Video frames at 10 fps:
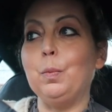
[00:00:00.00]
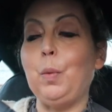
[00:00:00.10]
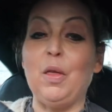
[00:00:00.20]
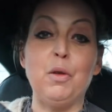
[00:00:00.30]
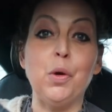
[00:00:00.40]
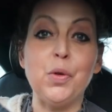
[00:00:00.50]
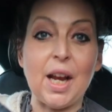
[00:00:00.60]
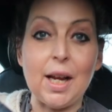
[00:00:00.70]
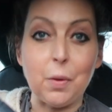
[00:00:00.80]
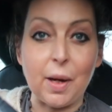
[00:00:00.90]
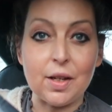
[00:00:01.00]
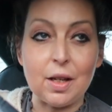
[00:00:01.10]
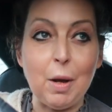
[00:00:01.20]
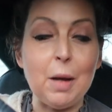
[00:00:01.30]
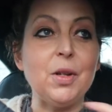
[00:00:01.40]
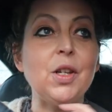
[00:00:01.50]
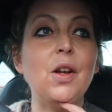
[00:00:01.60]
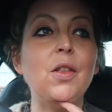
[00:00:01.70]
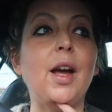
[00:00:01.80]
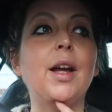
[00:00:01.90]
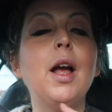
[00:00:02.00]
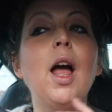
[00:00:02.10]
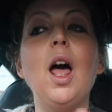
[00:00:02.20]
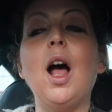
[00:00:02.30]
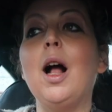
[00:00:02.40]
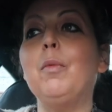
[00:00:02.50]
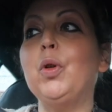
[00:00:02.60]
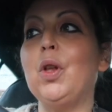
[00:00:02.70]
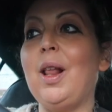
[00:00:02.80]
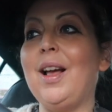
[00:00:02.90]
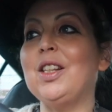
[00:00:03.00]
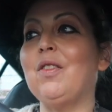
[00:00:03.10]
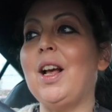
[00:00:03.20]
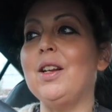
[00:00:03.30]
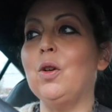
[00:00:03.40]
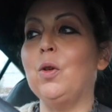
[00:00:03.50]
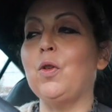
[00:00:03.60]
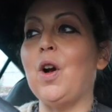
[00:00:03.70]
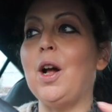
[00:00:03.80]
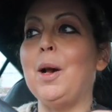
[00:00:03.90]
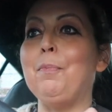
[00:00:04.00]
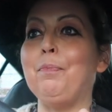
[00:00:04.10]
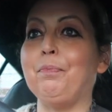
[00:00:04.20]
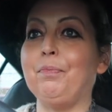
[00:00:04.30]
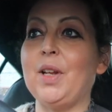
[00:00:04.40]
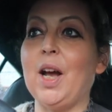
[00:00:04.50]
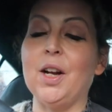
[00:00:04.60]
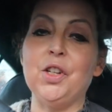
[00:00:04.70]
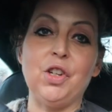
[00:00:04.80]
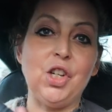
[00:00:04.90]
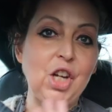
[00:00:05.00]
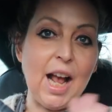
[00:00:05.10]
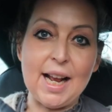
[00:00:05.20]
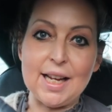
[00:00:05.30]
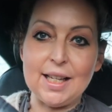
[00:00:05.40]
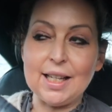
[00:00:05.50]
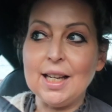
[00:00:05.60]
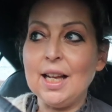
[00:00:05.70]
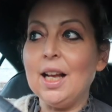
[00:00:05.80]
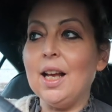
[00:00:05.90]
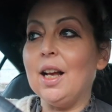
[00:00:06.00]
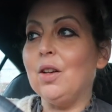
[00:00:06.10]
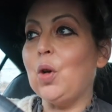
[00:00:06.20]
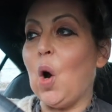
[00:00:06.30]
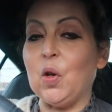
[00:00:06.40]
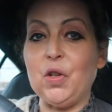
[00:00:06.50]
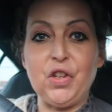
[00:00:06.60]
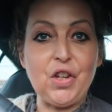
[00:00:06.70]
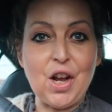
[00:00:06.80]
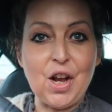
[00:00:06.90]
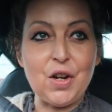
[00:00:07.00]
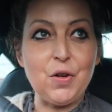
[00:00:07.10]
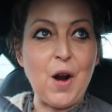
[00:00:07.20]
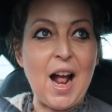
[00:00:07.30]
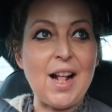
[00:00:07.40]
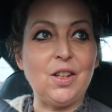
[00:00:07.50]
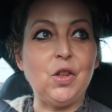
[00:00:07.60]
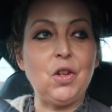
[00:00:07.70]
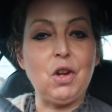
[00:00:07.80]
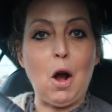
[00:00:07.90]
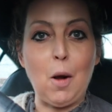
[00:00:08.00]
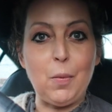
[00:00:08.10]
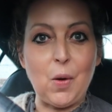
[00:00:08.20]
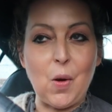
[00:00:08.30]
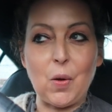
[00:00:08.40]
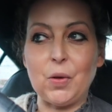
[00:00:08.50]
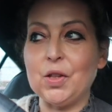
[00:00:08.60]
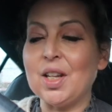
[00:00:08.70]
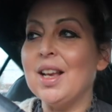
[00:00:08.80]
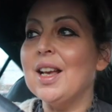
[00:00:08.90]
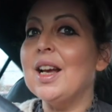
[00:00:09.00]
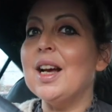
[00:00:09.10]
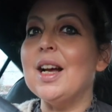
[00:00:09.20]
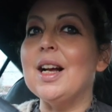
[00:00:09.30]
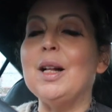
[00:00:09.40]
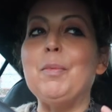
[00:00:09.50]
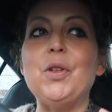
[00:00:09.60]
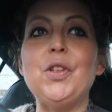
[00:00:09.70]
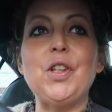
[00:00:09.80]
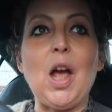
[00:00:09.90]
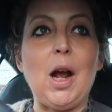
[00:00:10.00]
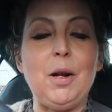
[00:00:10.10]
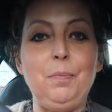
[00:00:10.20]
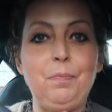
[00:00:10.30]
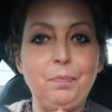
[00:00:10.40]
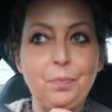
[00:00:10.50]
well, they're all takeaways at the moment, aren't they? But the likes of like your high street chains, Costa, Greggs, Starbucks. So